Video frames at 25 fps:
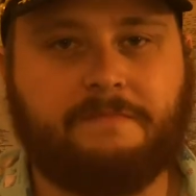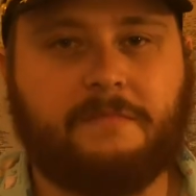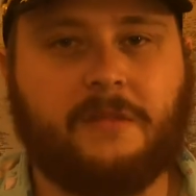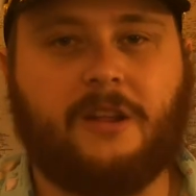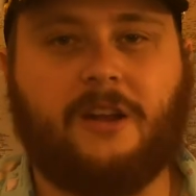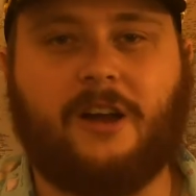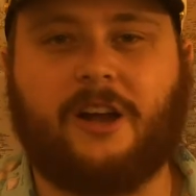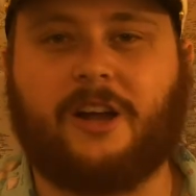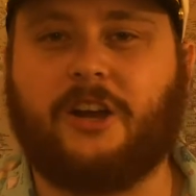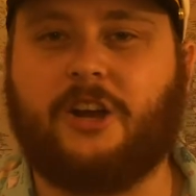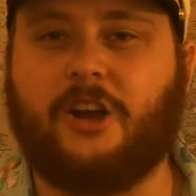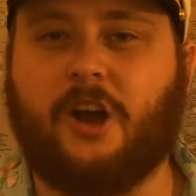
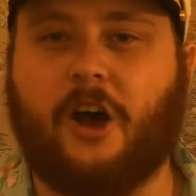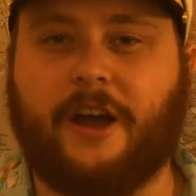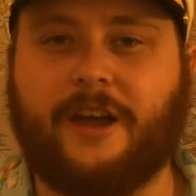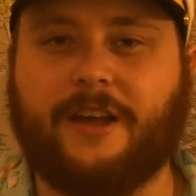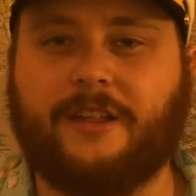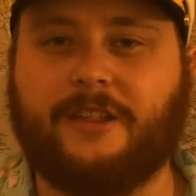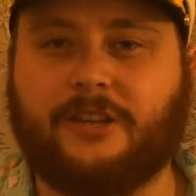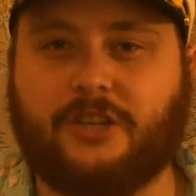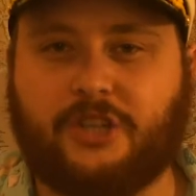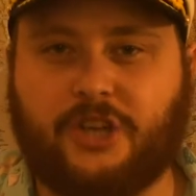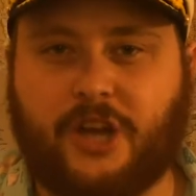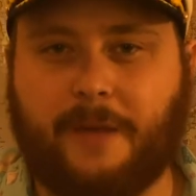like a night
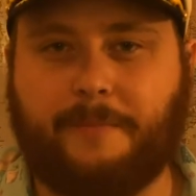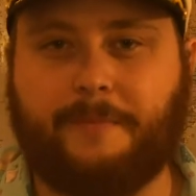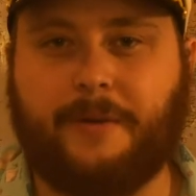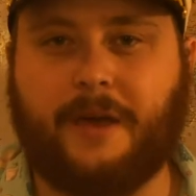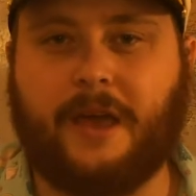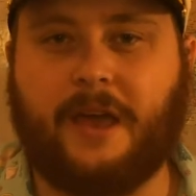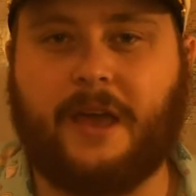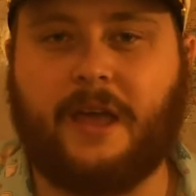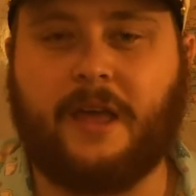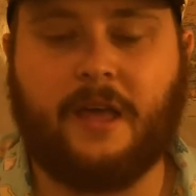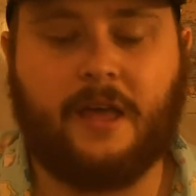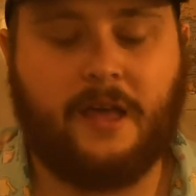of the
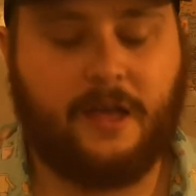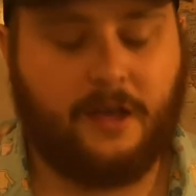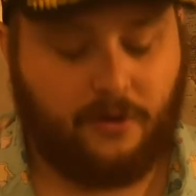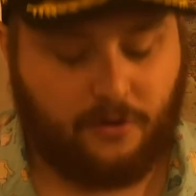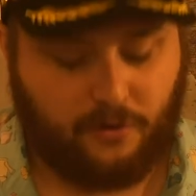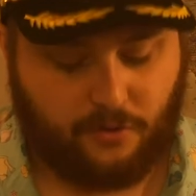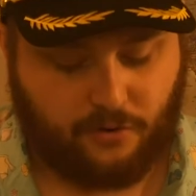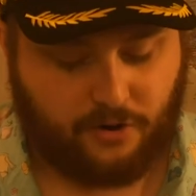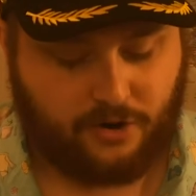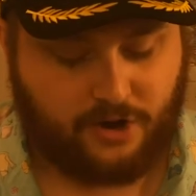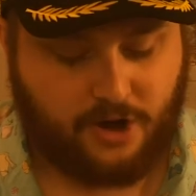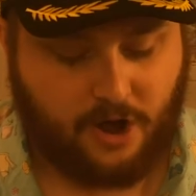chippy
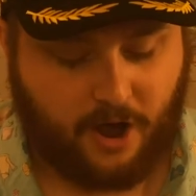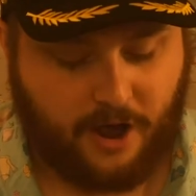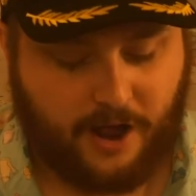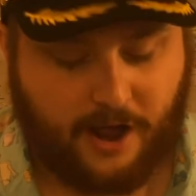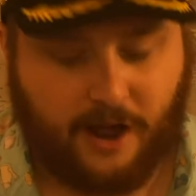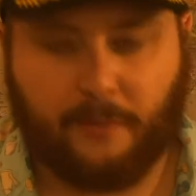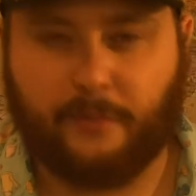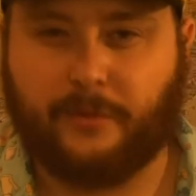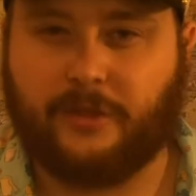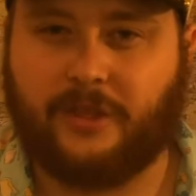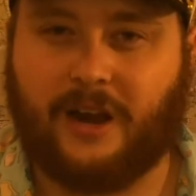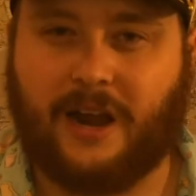or a night
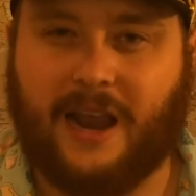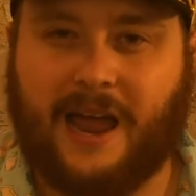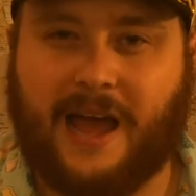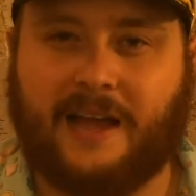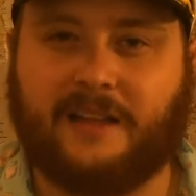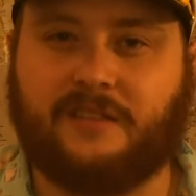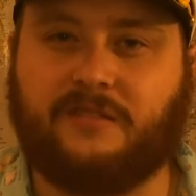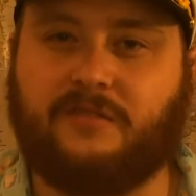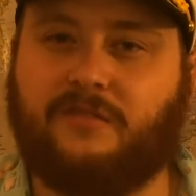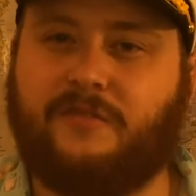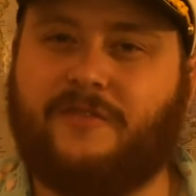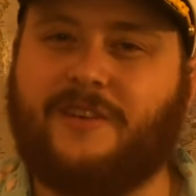out with the
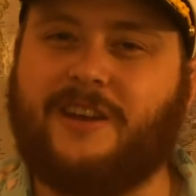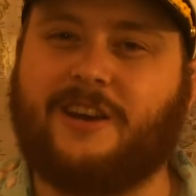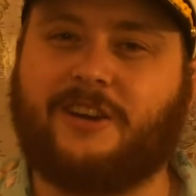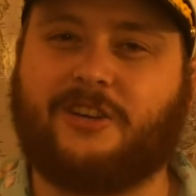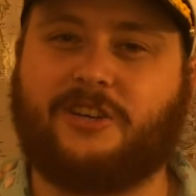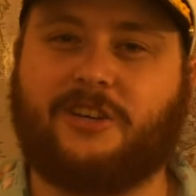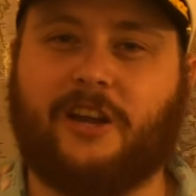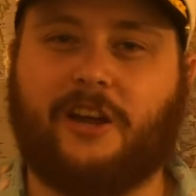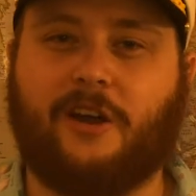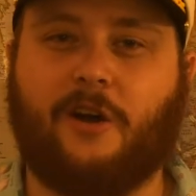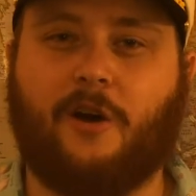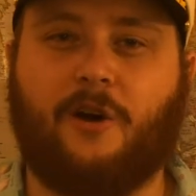lads
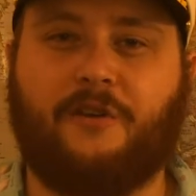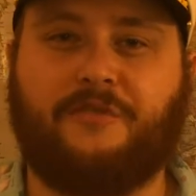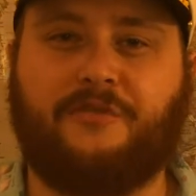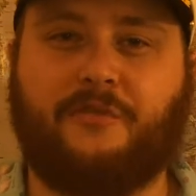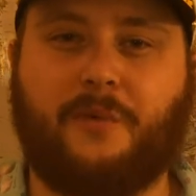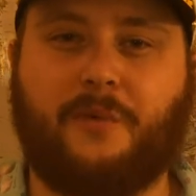finishing off